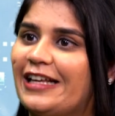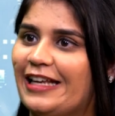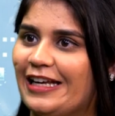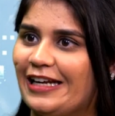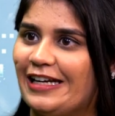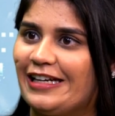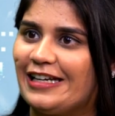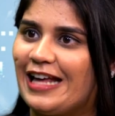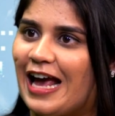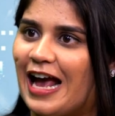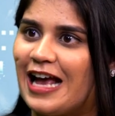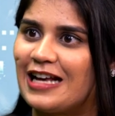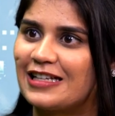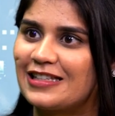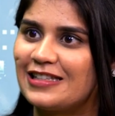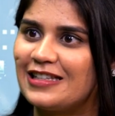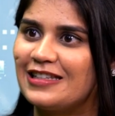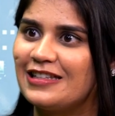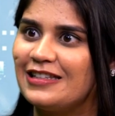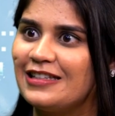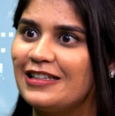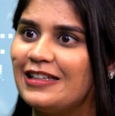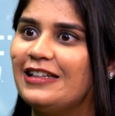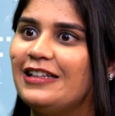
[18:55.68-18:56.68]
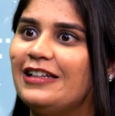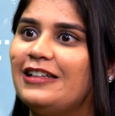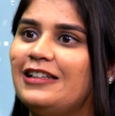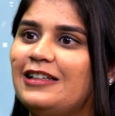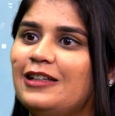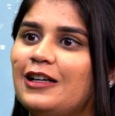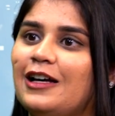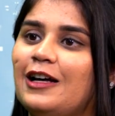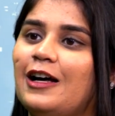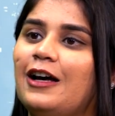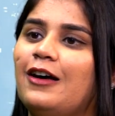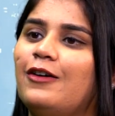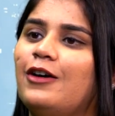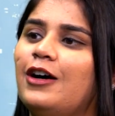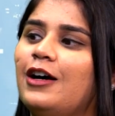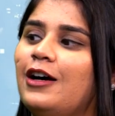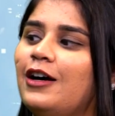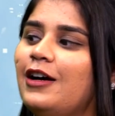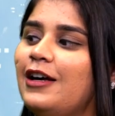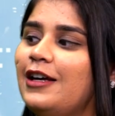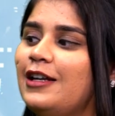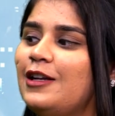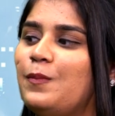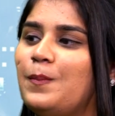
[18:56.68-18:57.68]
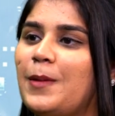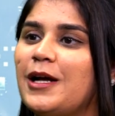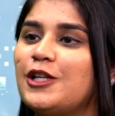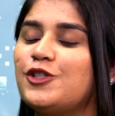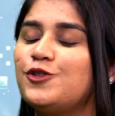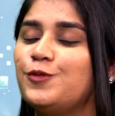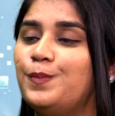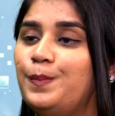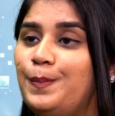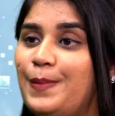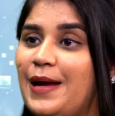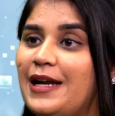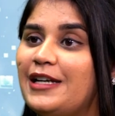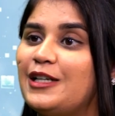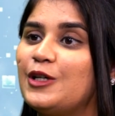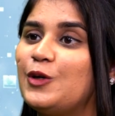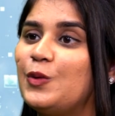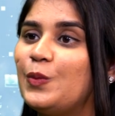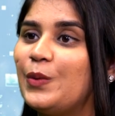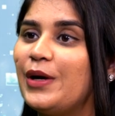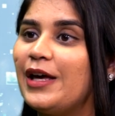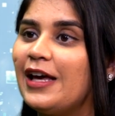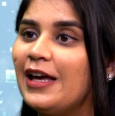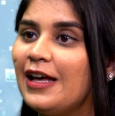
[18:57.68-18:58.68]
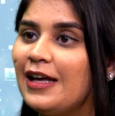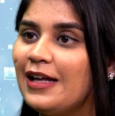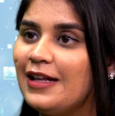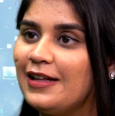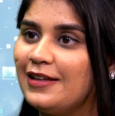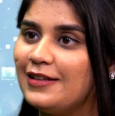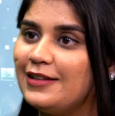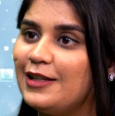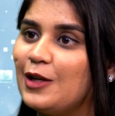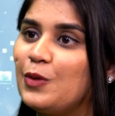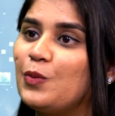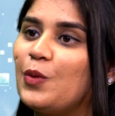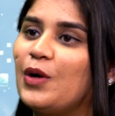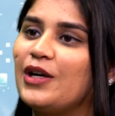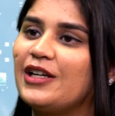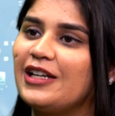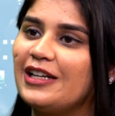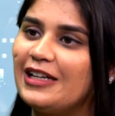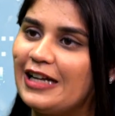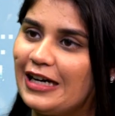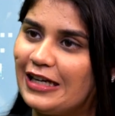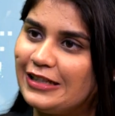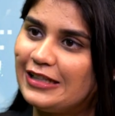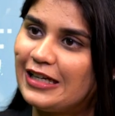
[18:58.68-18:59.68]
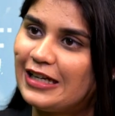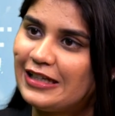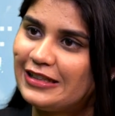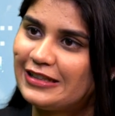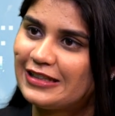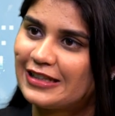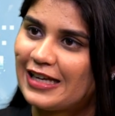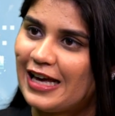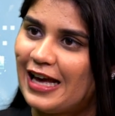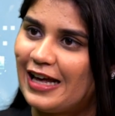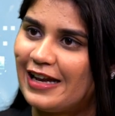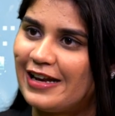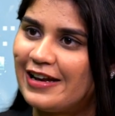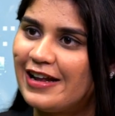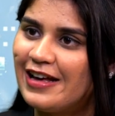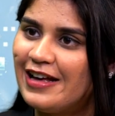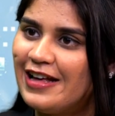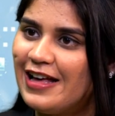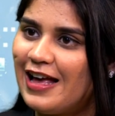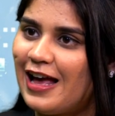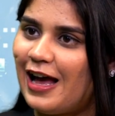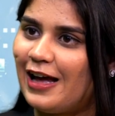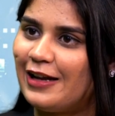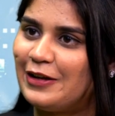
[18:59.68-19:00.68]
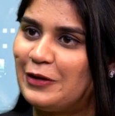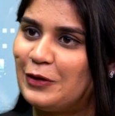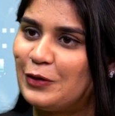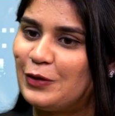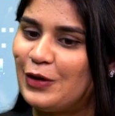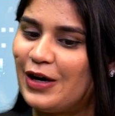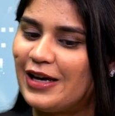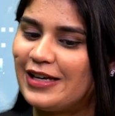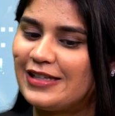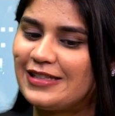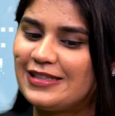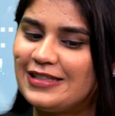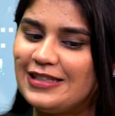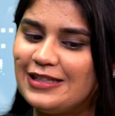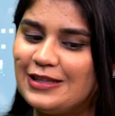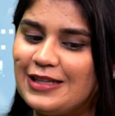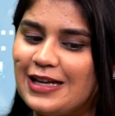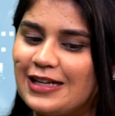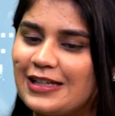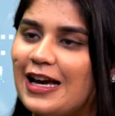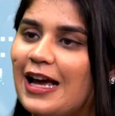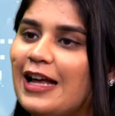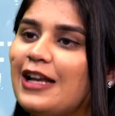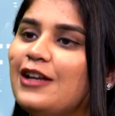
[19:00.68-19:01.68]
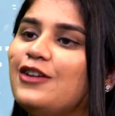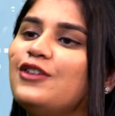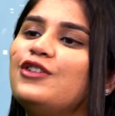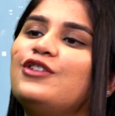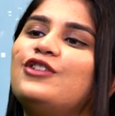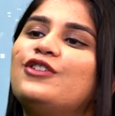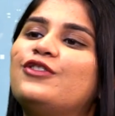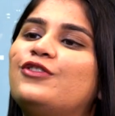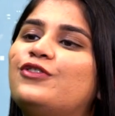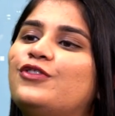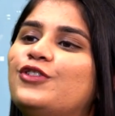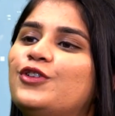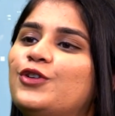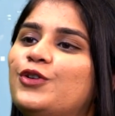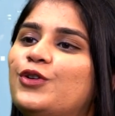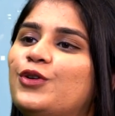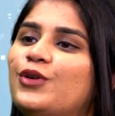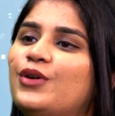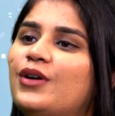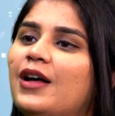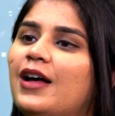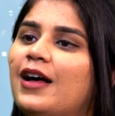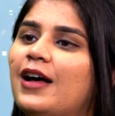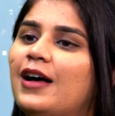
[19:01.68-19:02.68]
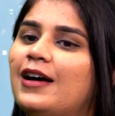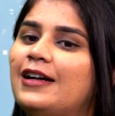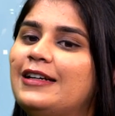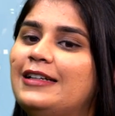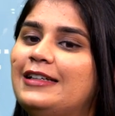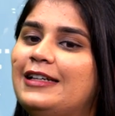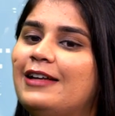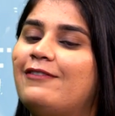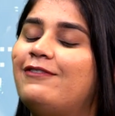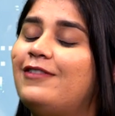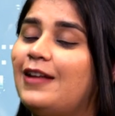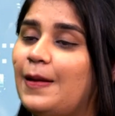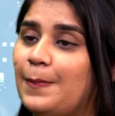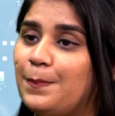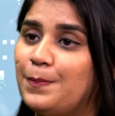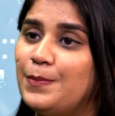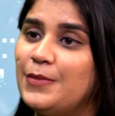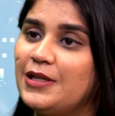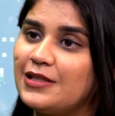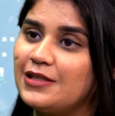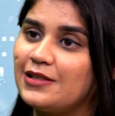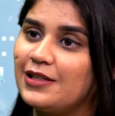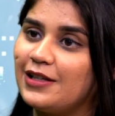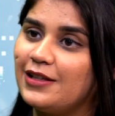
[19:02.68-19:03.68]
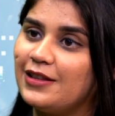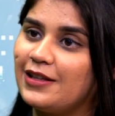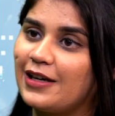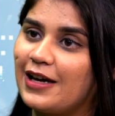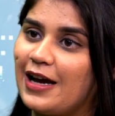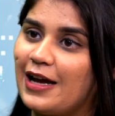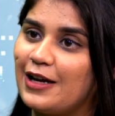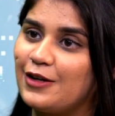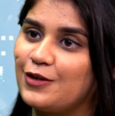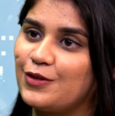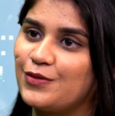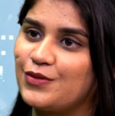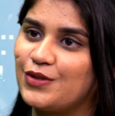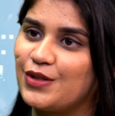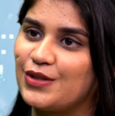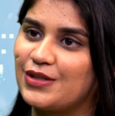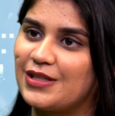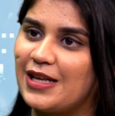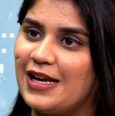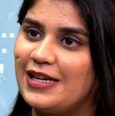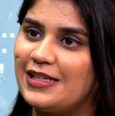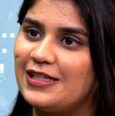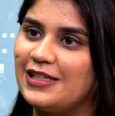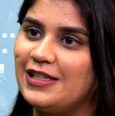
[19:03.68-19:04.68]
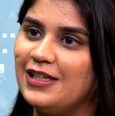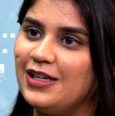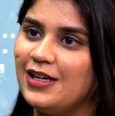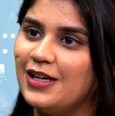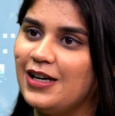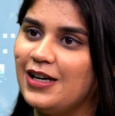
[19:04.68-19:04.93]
kid accessing it in a much better way than what an adult can. And I see that kind of development in the kind of society.